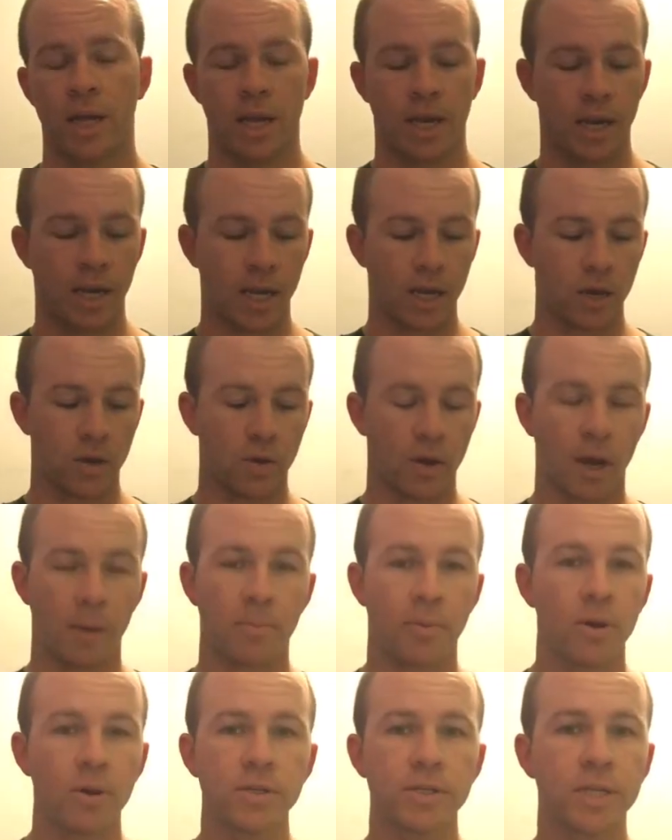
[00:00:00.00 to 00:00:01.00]
Now, a
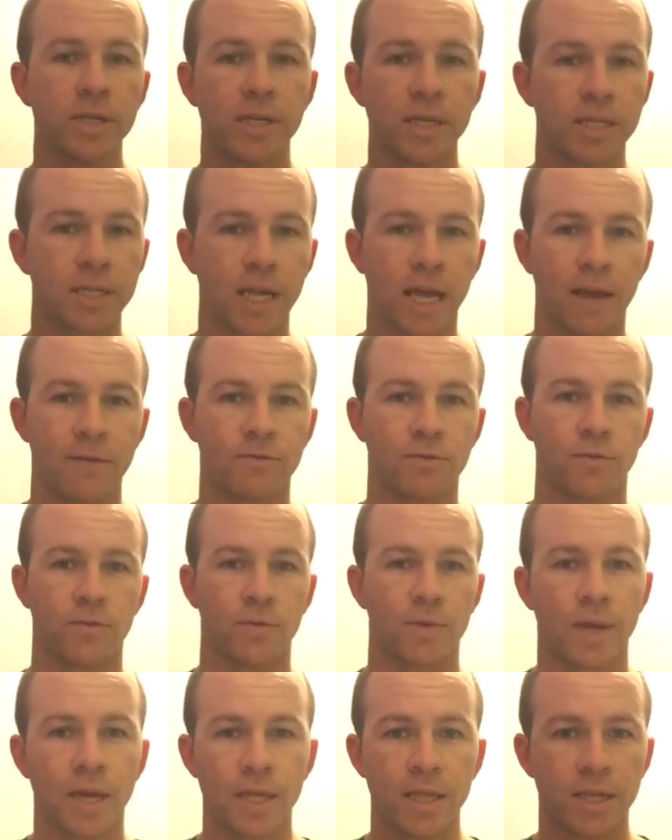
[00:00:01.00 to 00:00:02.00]
person doesn't have to
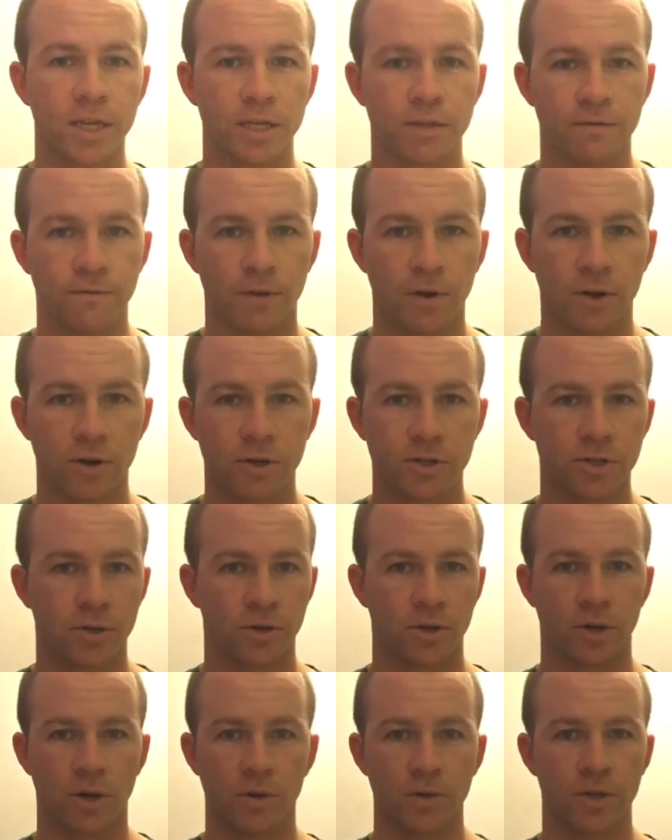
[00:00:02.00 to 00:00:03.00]
read this verse
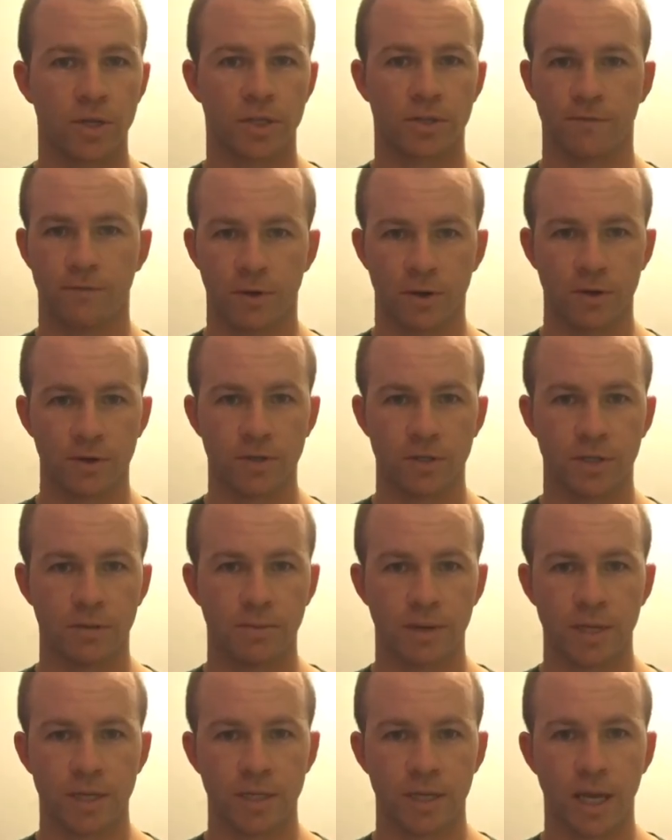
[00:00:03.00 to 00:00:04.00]
or know this verse
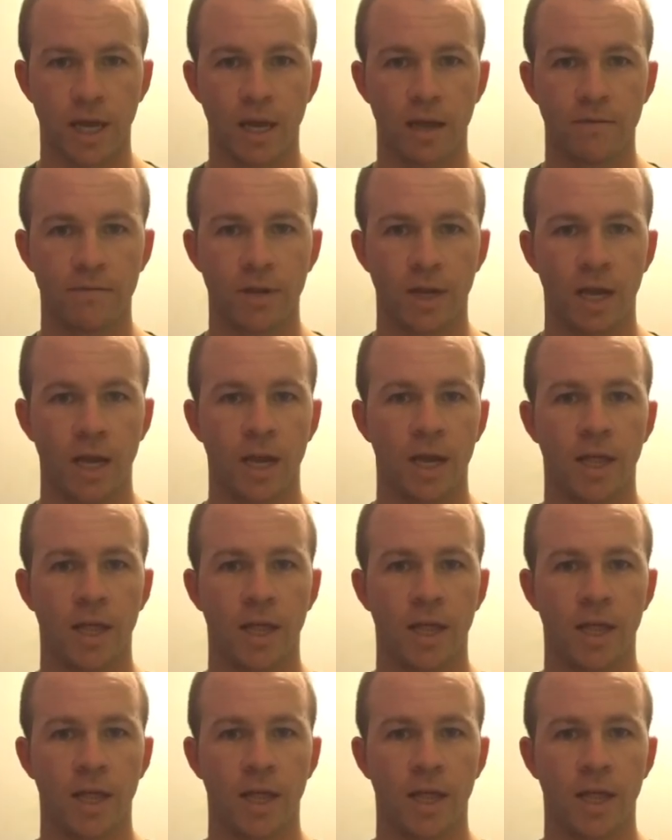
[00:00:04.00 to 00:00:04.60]
to be saved.